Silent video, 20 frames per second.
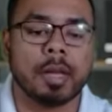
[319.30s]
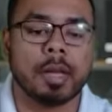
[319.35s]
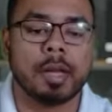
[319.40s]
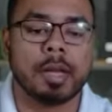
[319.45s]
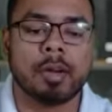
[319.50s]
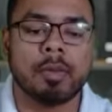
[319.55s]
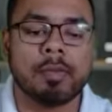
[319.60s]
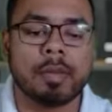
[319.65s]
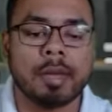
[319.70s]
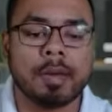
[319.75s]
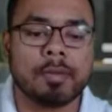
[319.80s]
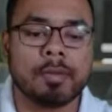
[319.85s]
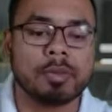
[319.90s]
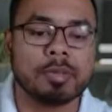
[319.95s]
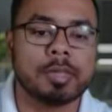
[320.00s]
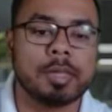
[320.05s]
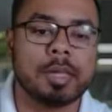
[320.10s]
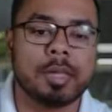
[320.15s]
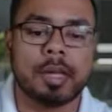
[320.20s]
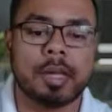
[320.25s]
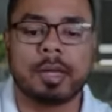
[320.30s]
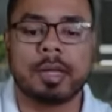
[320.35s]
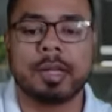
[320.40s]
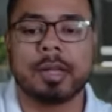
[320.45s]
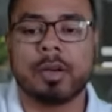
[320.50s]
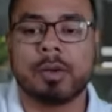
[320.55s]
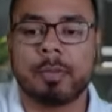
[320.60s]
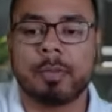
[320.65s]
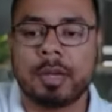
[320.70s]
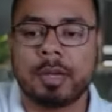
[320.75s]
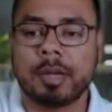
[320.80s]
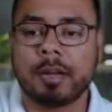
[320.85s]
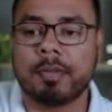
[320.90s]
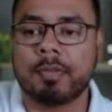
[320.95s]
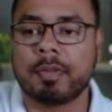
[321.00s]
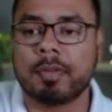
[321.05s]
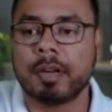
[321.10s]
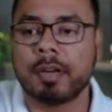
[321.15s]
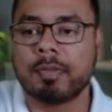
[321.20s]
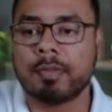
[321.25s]
And now we have to see that in how many
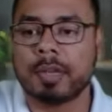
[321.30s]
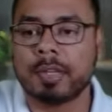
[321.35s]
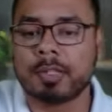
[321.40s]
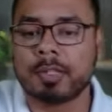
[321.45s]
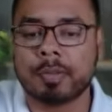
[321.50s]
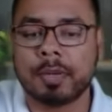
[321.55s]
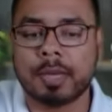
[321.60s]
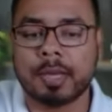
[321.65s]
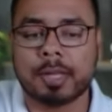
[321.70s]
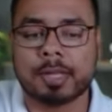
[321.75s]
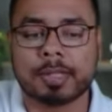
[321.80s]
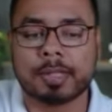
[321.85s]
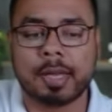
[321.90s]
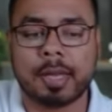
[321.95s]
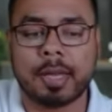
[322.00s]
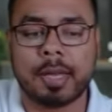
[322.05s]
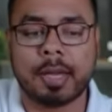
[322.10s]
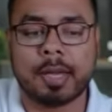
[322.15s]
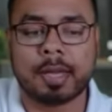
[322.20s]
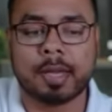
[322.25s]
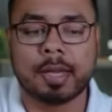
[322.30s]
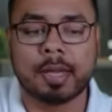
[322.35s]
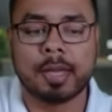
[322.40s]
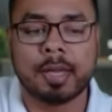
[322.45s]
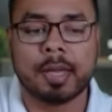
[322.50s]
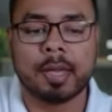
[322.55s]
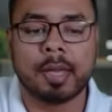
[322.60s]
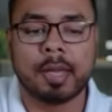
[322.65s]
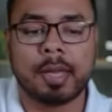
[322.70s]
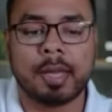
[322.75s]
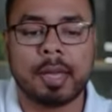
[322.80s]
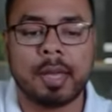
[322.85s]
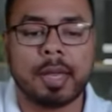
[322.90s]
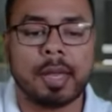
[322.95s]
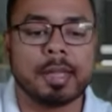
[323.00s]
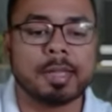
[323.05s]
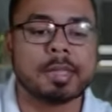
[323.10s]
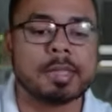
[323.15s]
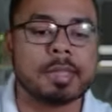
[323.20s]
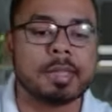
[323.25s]
different ways we can select
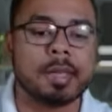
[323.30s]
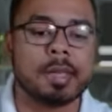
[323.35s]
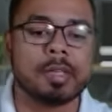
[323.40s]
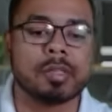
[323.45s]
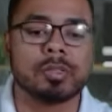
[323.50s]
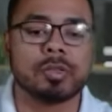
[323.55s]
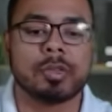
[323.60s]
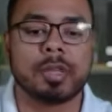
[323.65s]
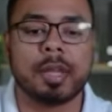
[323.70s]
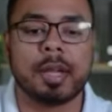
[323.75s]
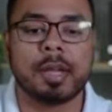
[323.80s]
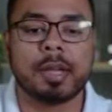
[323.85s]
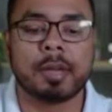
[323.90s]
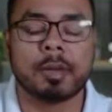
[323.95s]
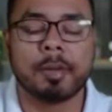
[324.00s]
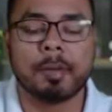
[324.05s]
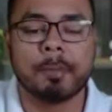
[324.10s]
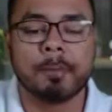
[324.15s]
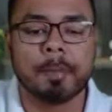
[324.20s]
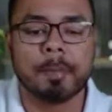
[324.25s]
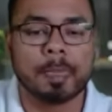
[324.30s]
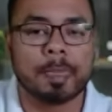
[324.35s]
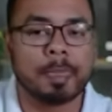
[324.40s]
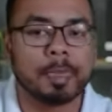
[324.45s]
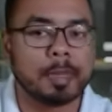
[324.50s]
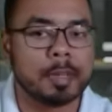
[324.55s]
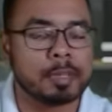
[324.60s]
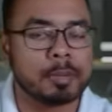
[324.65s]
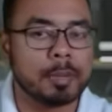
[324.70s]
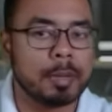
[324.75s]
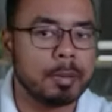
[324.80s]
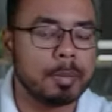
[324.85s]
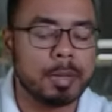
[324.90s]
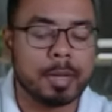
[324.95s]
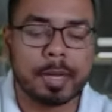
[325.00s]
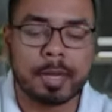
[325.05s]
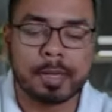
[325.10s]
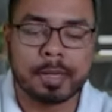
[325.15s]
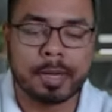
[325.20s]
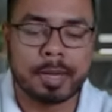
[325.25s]
A and C so that this will
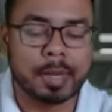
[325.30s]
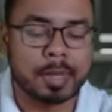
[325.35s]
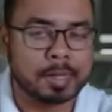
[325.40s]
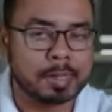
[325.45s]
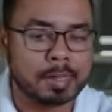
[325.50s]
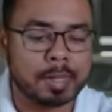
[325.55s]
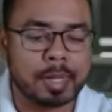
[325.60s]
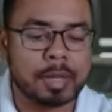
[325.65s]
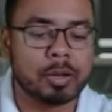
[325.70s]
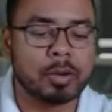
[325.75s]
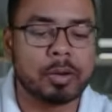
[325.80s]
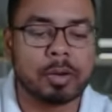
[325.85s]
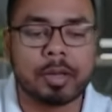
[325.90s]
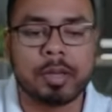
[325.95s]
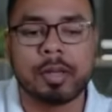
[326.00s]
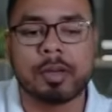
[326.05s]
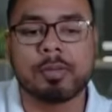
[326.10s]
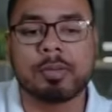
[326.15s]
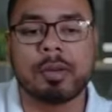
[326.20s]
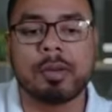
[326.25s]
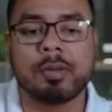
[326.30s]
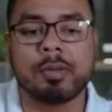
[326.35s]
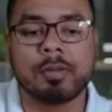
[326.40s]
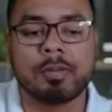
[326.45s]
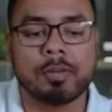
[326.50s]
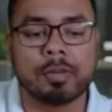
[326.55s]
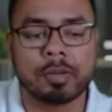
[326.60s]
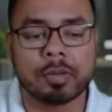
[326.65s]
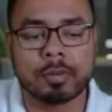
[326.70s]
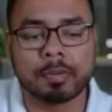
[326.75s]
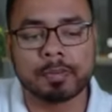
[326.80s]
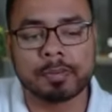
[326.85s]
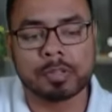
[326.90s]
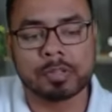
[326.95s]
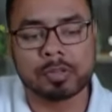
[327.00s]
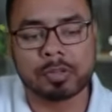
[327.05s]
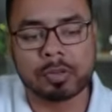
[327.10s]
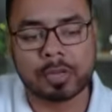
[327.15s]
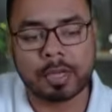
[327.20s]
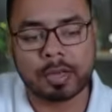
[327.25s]
be either less than or equal to 4.
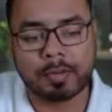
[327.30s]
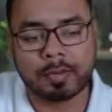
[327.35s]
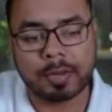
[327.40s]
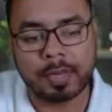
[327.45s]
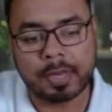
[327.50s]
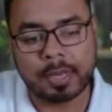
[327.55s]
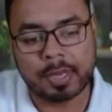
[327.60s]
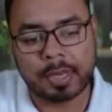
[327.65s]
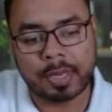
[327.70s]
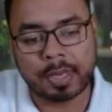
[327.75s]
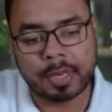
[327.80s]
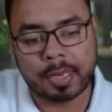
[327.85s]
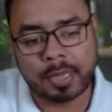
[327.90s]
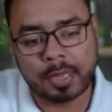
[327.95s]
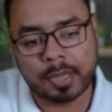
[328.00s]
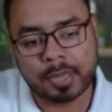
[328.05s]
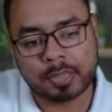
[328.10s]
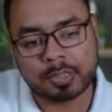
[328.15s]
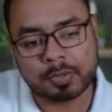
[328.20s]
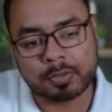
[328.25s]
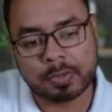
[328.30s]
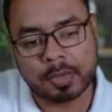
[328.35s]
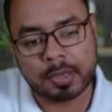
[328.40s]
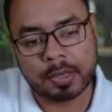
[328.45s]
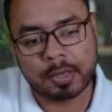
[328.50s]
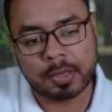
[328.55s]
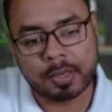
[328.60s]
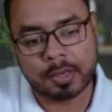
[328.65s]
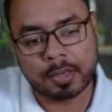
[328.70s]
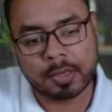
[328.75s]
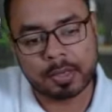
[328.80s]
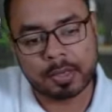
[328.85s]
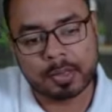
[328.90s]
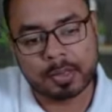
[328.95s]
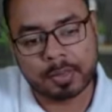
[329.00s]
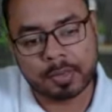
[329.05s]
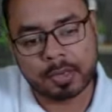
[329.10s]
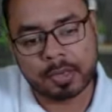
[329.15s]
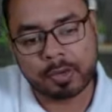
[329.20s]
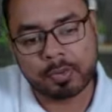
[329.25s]
So if I take A as 1,
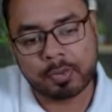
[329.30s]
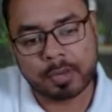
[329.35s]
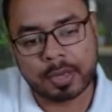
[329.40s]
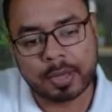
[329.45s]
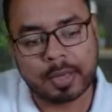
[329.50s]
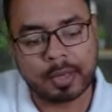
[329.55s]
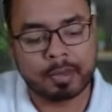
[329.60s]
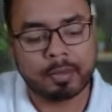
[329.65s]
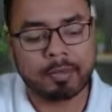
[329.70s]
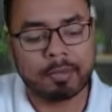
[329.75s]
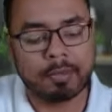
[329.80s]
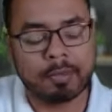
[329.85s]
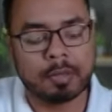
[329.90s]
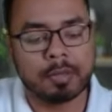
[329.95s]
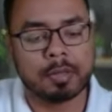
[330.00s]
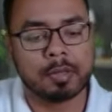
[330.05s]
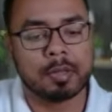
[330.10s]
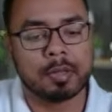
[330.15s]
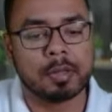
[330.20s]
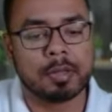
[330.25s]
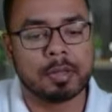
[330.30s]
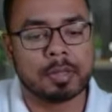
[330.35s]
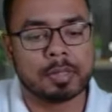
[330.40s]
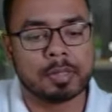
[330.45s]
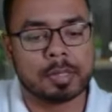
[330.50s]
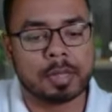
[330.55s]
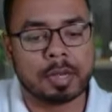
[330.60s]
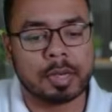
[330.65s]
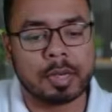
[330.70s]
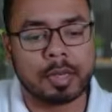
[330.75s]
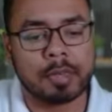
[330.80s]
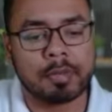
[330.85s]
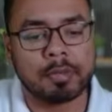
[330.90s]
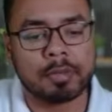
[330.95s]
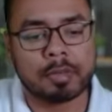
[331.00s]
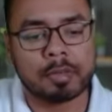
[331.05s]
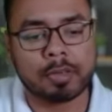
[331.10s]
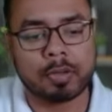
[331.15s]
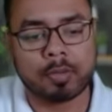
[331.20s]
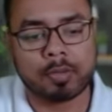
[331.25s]
then you can have
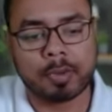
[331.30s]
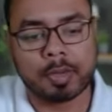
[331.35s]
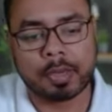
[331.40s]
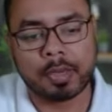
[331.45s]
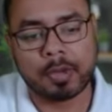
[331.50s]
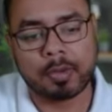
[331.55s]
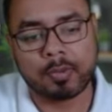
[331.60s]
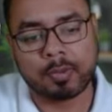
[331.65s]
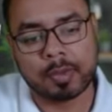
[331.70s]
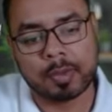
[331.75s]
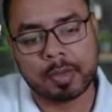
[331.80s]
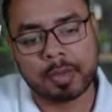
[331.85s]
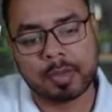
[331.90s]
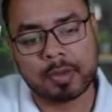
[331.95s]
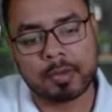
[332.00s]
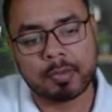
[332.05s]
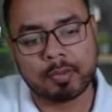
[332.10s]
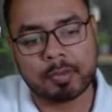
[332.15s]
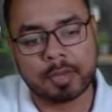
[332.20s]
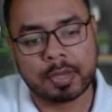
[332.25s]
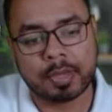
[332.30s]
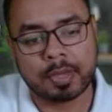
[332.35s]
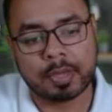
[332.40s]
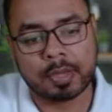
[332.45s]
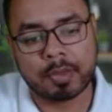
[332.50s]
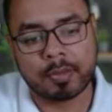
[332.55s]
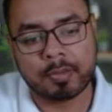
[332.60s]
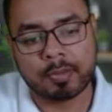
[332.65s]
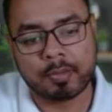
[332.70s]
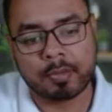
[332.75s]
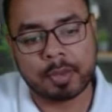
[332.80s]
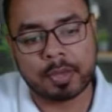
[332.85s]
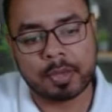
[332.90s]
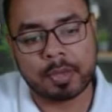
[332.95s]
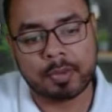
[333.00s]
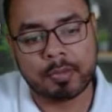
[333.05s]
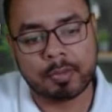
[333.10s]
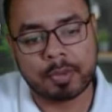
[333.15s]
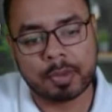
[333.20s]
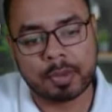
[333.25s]
starting with 1, 1, we can have
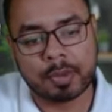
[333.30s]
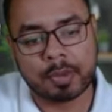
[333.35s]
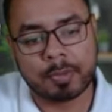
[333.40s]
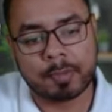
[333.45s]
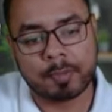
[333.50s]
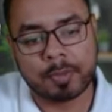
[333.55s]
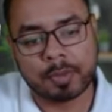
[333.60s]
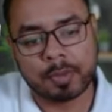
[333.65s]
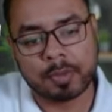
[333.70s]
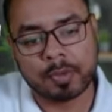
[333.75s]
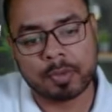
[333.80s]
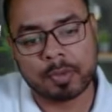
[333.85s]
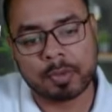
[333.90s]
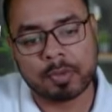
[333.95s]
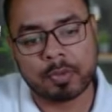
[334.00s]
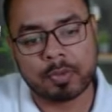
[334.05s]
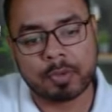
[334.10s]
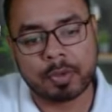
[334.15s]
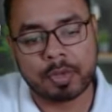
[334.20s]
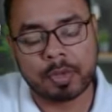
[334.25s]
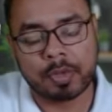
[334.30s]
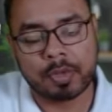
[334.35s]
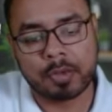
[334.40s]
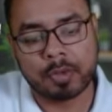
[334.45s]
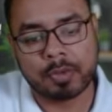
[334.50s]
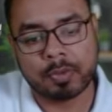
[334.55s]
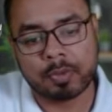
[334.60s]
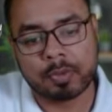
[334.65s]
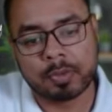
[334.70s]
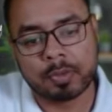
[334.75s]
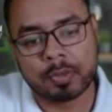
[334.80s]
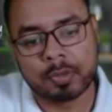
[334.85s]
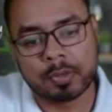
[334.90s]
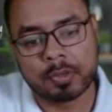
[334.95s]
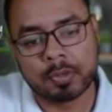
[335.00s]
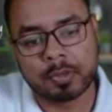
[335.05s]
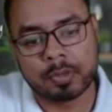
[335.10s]
1, 1, 1, 2,